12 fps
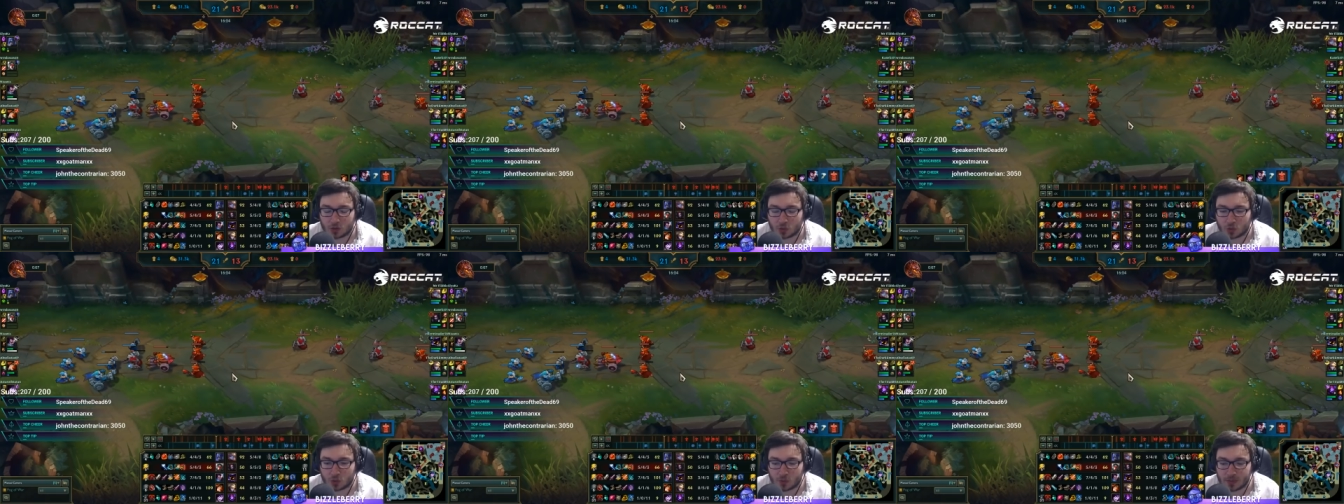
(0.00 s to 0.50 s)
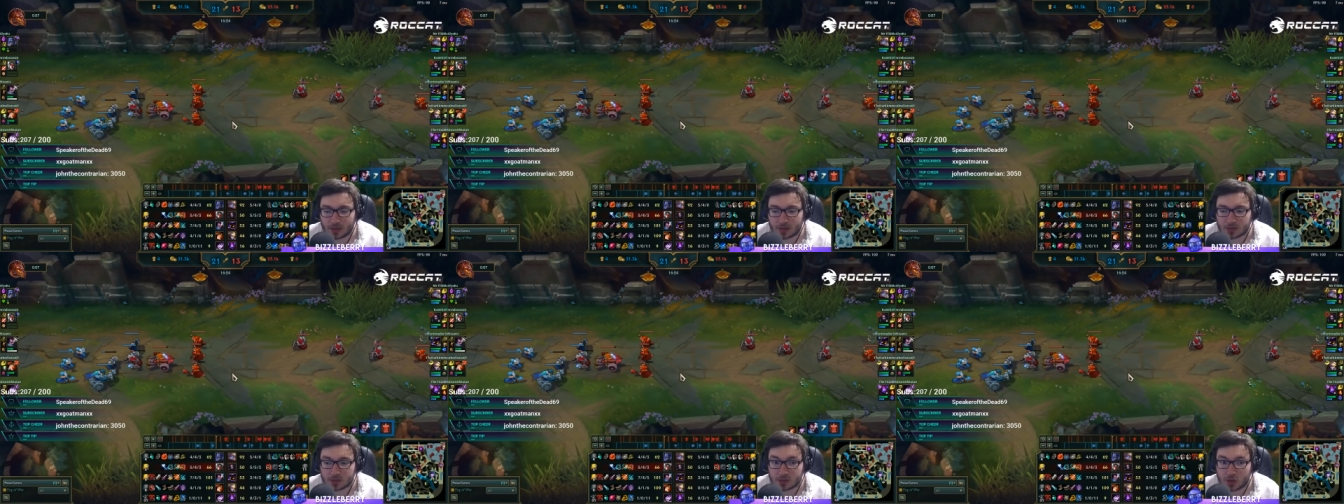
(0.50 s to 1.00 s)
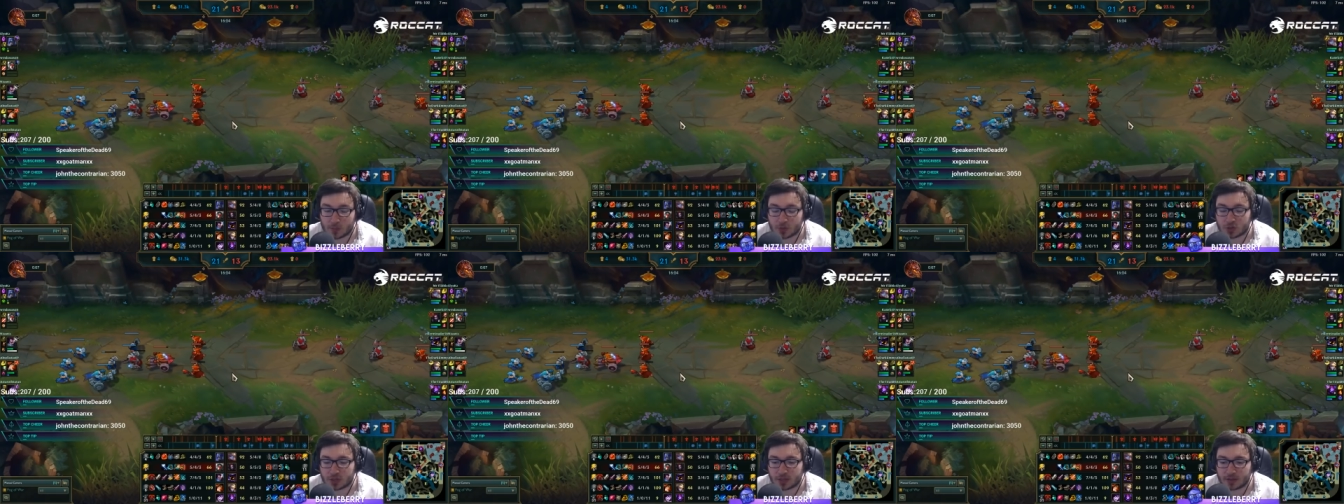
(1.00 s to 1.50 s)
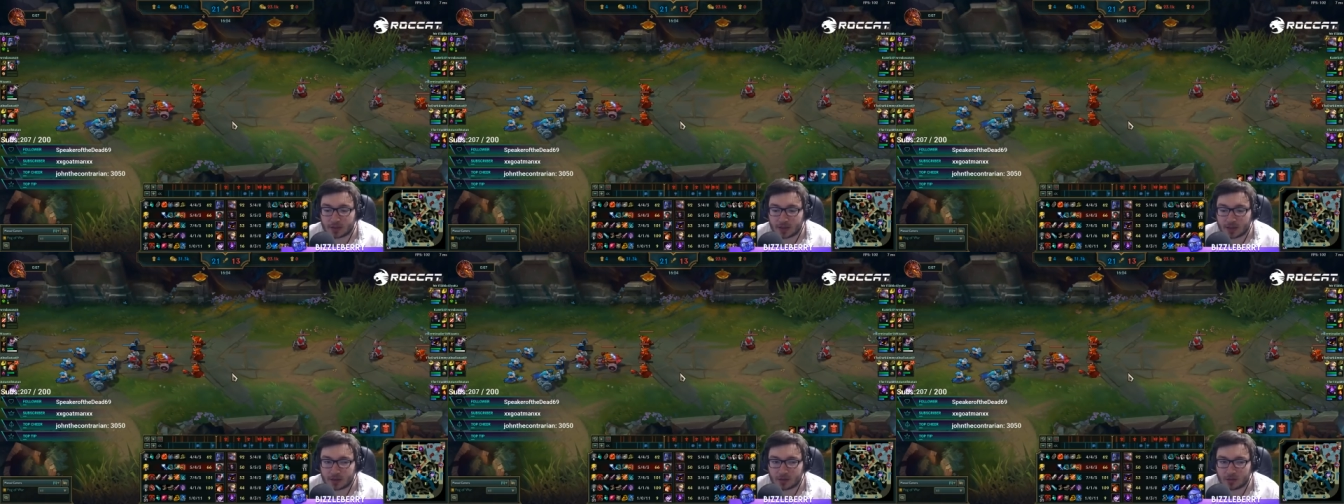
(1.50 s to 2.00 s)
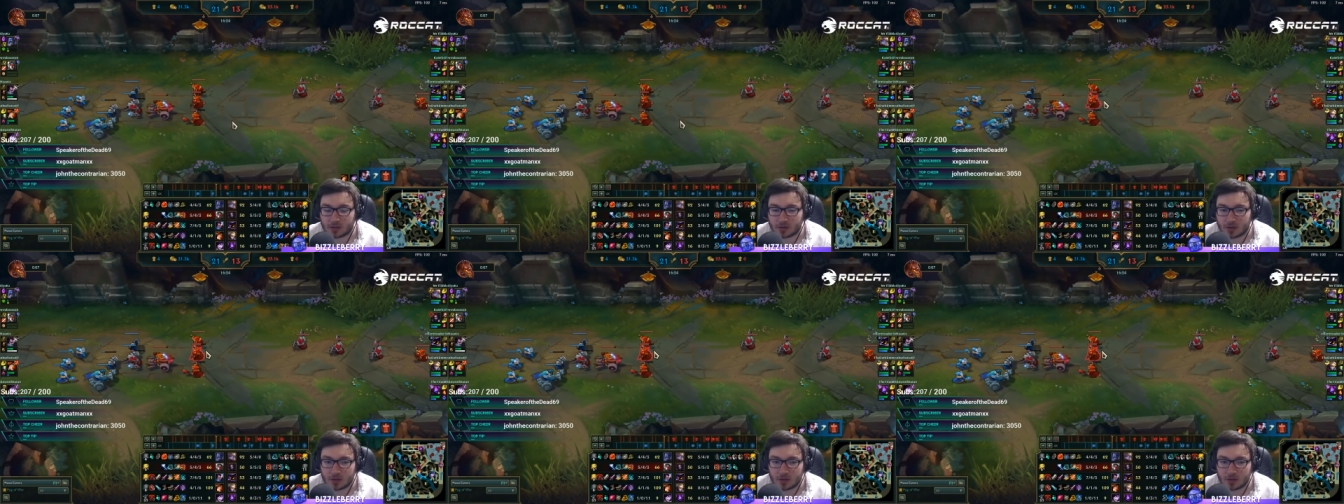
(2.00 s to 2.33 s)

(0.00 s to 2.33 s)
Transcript: your minions are slow pushing here.